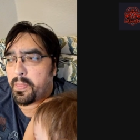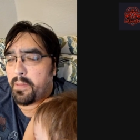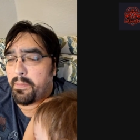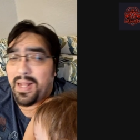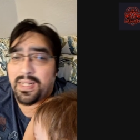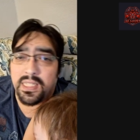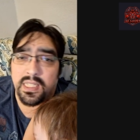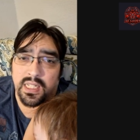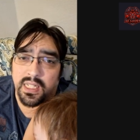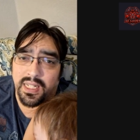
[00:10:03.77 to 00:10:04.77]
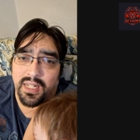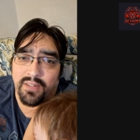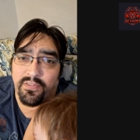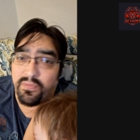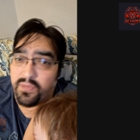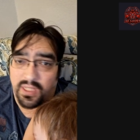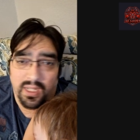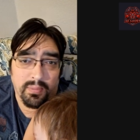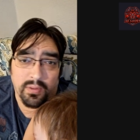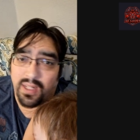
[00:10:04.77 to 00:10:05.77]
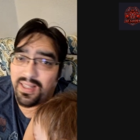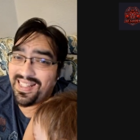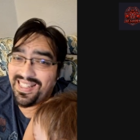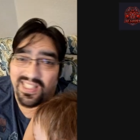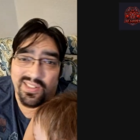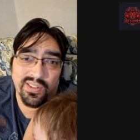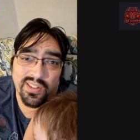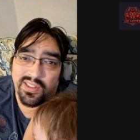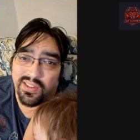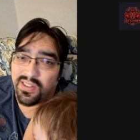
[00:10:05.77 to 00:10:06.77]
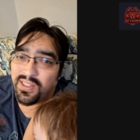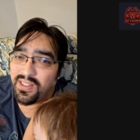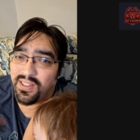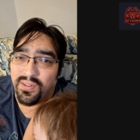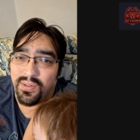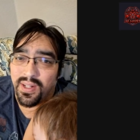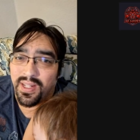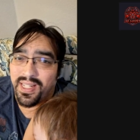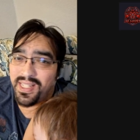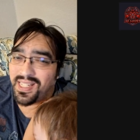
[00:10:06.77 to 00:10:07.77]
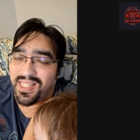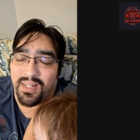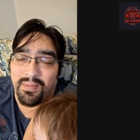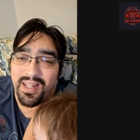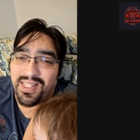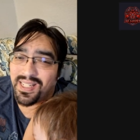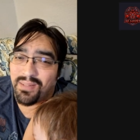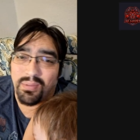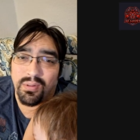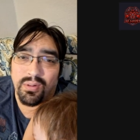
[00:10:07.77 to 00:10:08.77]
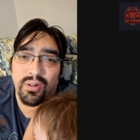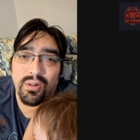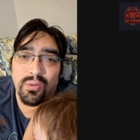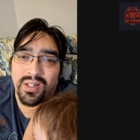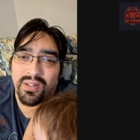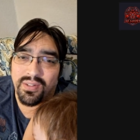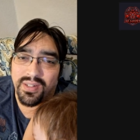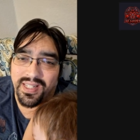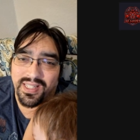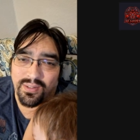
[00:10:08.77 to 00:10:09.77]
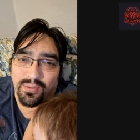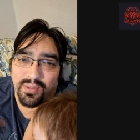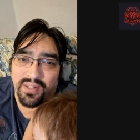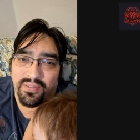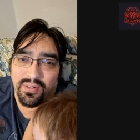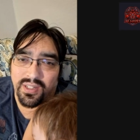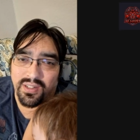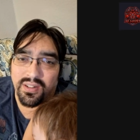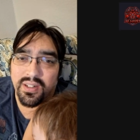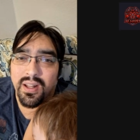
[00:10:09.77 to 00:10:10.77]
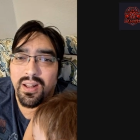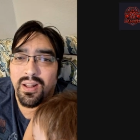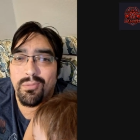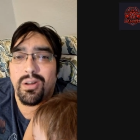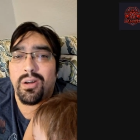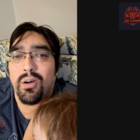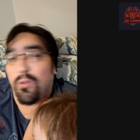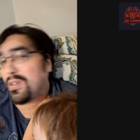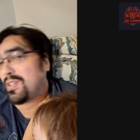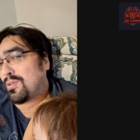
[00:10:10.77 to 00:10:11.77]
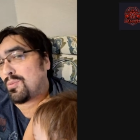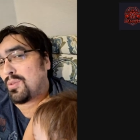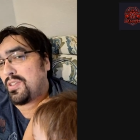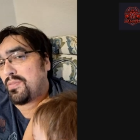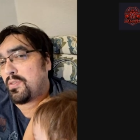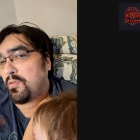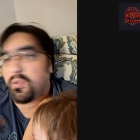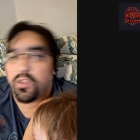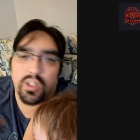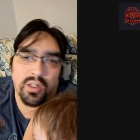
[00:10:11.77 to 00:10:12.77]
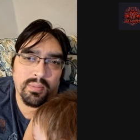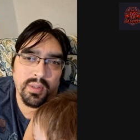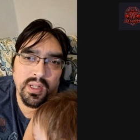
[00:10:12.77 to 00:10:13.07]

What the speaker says: Magnus is going to get at least 2 good turns into you. He's going to come out, he's going to blow whatever he hits away for a turn. Hopefully turn 1 you pushed up.